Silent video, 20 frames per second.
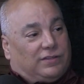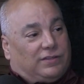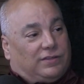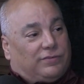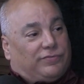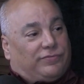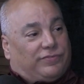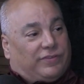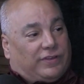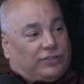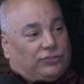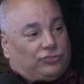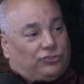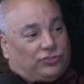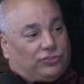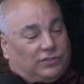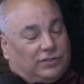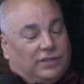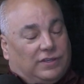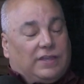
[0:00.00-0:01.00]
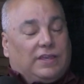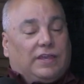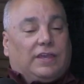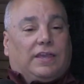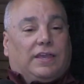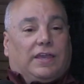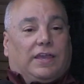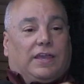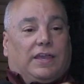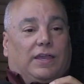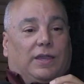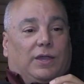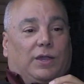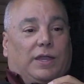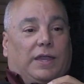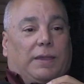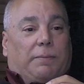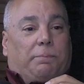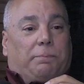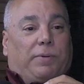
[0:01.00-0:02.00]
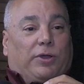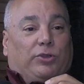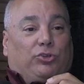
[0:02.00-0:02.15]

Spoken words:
to finish. But you